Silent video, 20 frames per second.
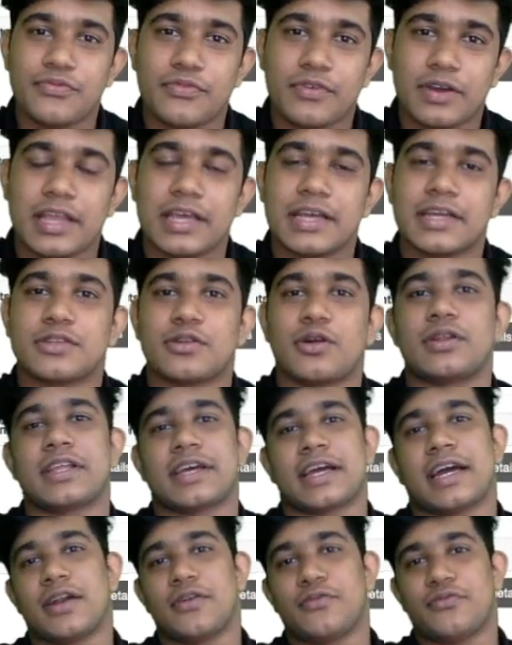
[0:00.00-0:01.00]
have clicked on
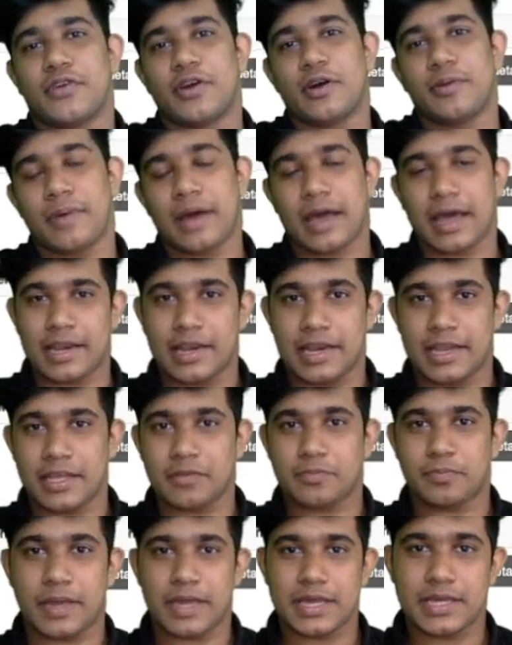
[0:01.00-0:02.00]
the confirm and
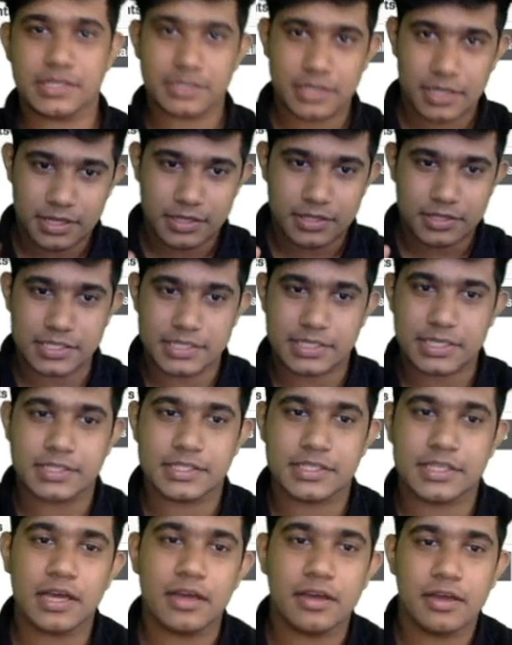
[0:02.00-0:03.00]
link page, this
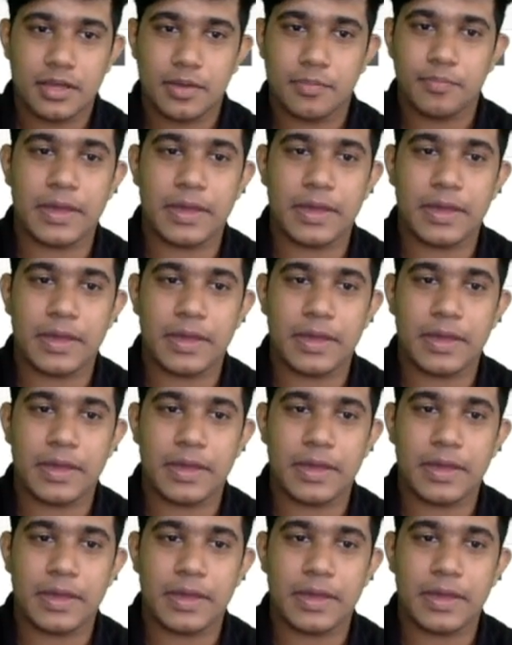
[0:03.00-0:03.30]
is the